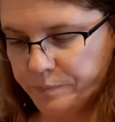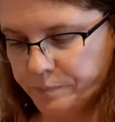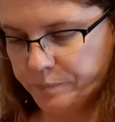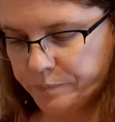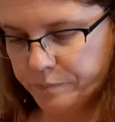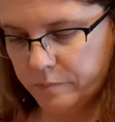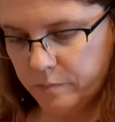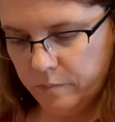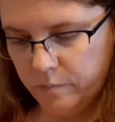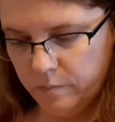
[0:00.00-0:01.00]

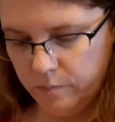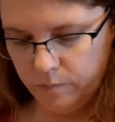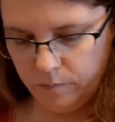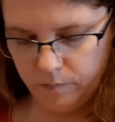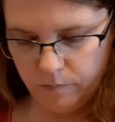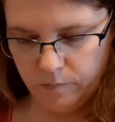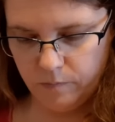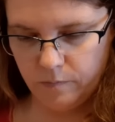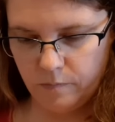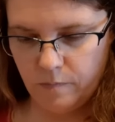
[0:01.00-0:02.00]

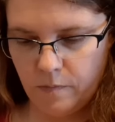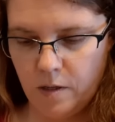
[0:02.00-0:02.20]
Nothing is said.